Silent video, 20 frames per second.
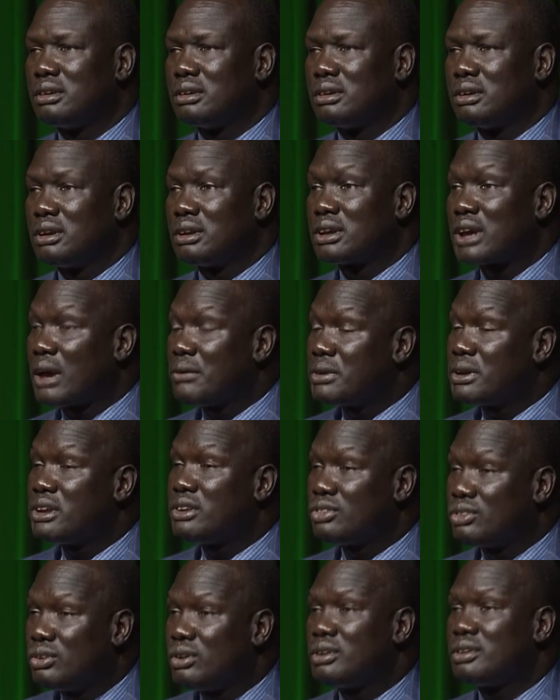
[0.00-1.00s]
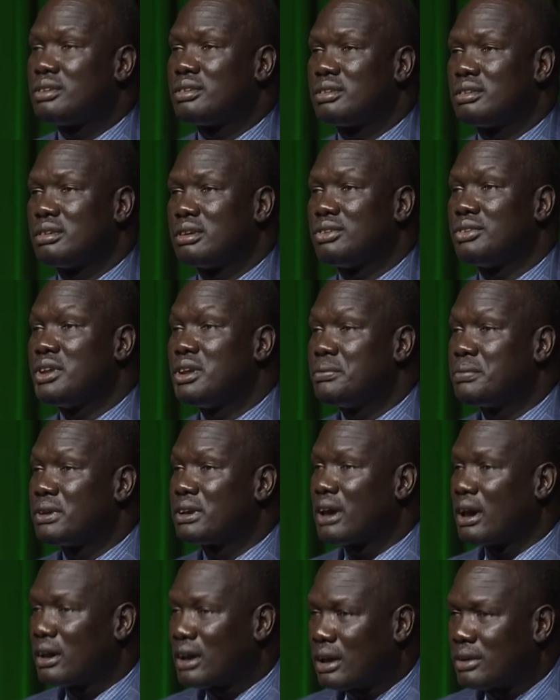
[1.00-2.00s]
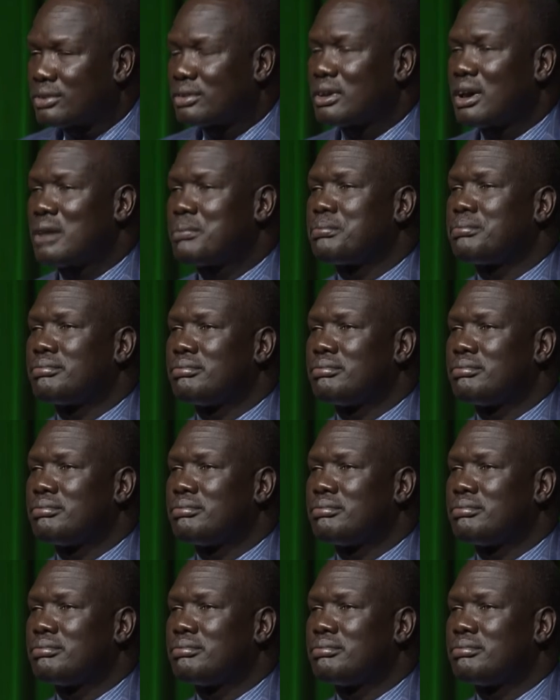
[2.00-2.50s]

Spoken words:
And Cabinet Church is lifting us up.